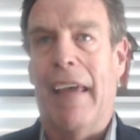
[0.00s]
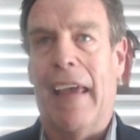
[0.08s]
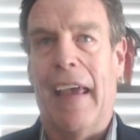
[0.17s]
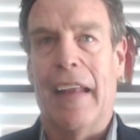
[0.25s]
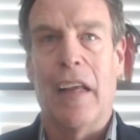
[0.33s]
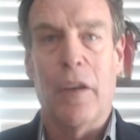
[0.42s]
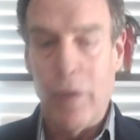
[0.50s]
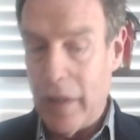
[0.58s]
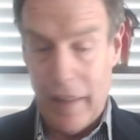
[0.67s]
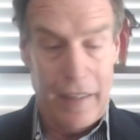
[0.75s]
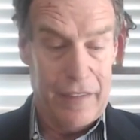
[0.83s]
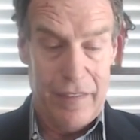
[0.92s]
And I
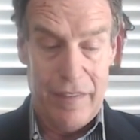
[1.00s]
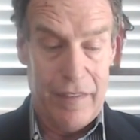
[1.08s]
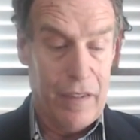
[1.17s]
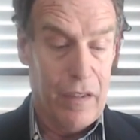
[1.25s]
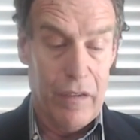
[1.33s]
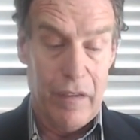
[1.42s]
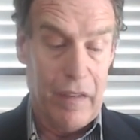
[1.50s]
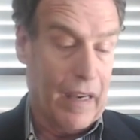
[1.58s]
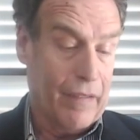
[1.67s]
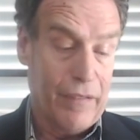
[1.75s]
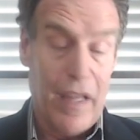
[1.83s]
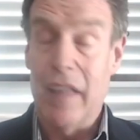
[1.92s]
realize,
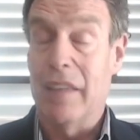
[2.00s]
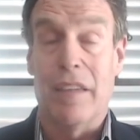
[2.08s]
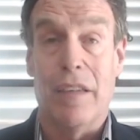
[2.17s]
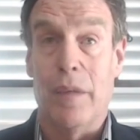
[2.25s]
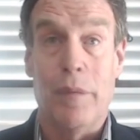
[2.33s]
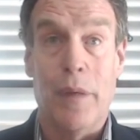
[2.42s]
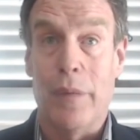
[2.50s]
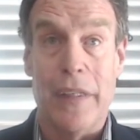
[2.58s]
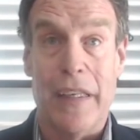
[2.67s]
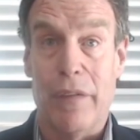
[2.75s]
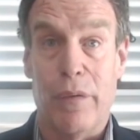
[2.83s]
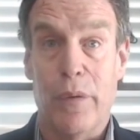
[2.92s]
I'm not going to be able to
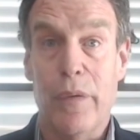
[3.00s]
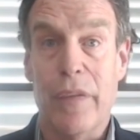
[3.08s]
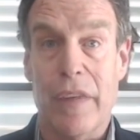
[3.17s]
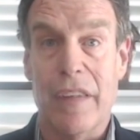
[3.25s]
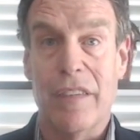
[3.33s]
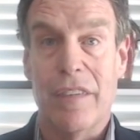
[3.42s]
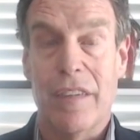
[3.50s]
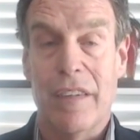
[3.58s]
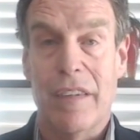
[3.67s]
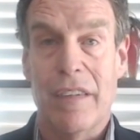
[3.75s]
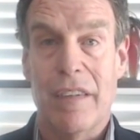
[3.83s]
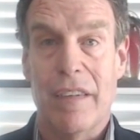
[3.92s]
get through this.
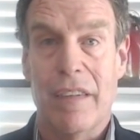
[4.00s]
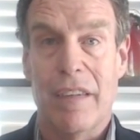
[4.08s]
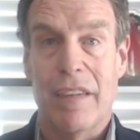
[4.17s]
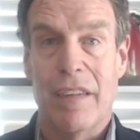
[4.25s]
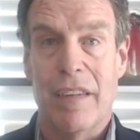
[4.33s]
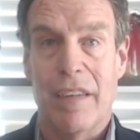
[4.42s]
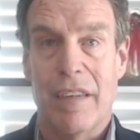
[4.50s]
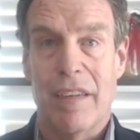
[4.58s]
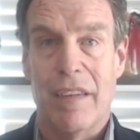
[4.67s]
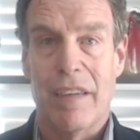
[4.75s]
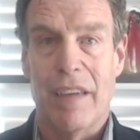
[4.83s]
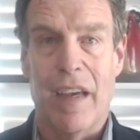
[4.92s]

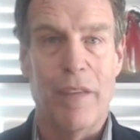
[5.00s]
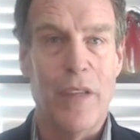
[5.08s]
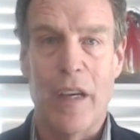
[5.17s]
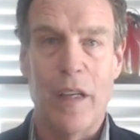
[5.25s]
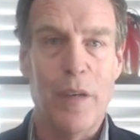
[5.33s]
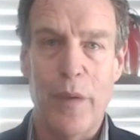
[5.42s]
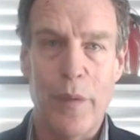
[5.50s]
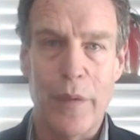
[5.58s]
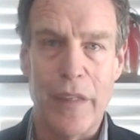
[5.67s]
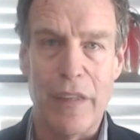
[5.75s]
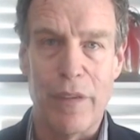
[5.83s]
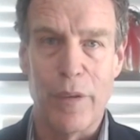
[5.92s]
I'm not going to be able to
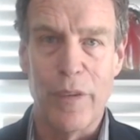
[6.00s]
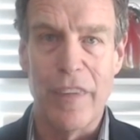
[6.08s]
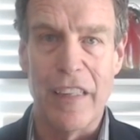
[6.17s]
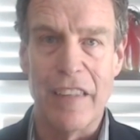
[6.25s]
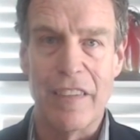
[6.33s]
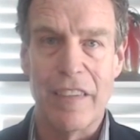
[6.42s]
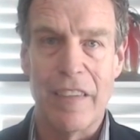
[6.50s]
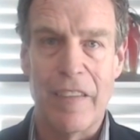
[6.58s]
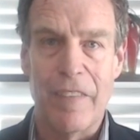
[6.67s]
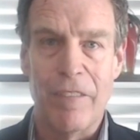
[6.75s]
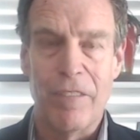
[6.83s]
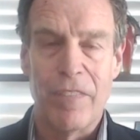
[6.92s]
get through this.
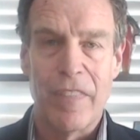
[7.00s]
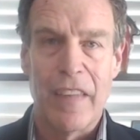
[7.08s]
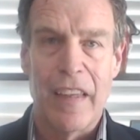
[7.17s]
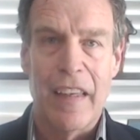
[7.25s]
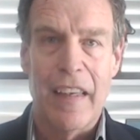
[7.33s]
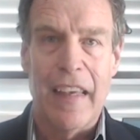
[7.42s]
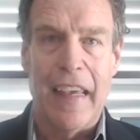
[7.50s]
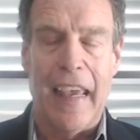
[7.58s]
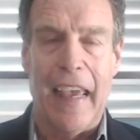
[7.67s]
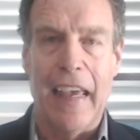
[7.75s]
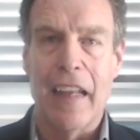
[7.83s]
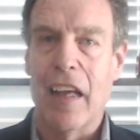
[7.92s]

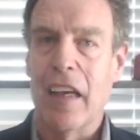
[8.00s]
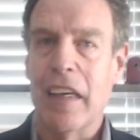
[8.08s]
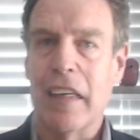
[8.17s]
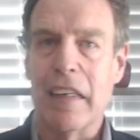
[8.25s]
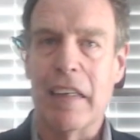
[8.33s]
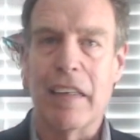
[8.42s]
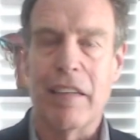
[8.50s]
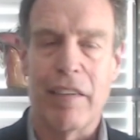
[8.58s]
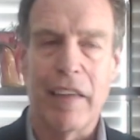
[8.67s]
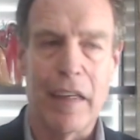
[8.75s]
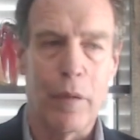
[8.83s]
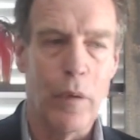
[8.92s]
And I
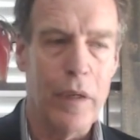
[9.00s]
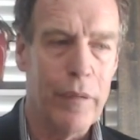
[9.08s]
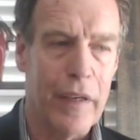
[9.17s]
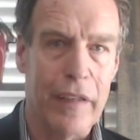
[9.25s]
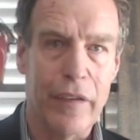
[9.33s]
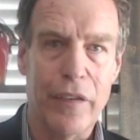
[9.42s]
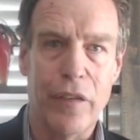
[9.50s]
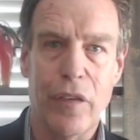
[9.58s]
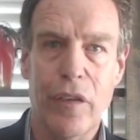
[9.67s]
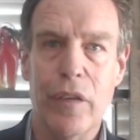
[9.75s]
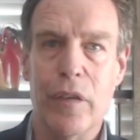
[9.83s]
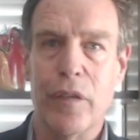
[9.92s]
think, what am I going to
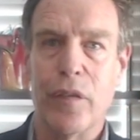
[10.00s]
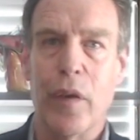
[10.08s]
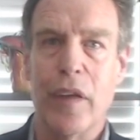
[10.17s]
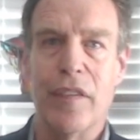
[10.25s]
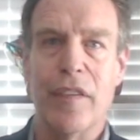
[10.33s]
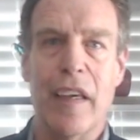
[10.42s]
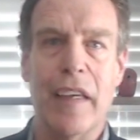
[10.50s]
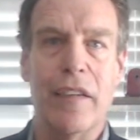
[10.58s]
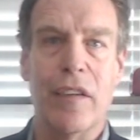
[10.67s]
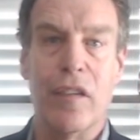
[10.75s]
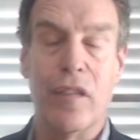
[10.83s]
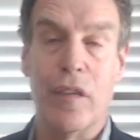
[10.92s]
do? So I say to
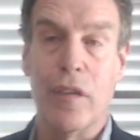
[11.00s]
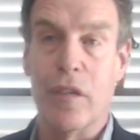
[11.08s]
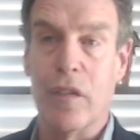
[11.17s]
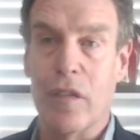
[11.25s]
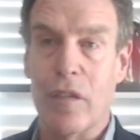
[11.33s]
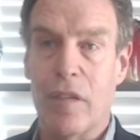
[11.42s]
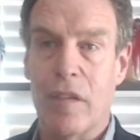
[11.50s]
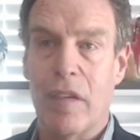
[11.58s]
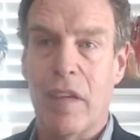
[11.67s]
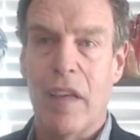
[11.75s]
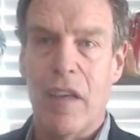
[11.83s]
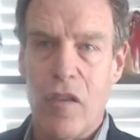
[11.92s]
the students,
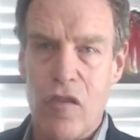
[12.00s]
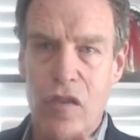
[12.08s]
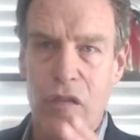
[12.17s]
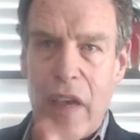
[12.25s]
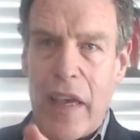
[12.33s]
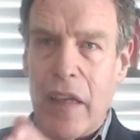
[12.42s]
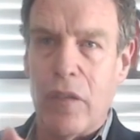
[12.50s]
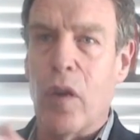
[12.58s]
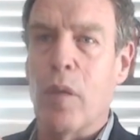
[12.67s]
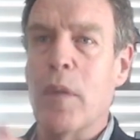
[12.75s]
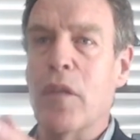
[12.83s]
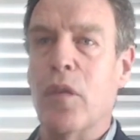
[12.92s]
Je vais être
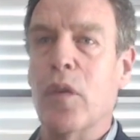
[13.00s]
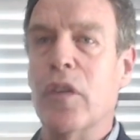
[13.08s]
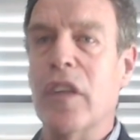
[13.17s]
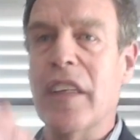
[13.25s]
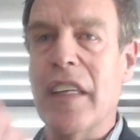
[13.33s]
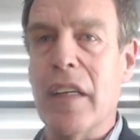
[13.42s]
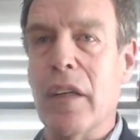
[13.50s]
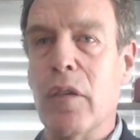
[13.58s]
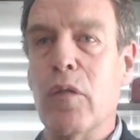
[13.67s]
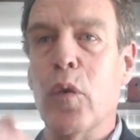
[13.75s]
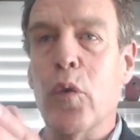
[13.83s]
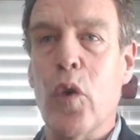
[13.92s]
en mesure de dire
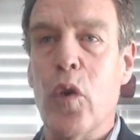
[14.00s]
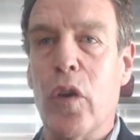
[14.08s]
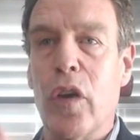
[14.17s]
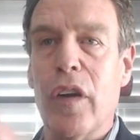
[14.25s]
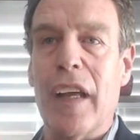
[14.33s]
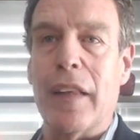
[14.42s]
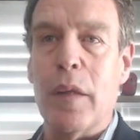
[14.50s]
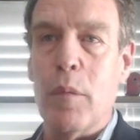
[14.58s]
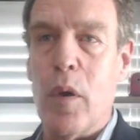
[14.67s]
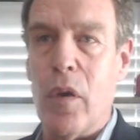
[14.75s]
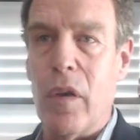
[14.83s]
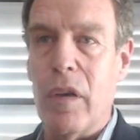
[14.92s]
vos noms
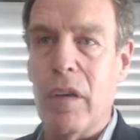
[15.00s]
correctement.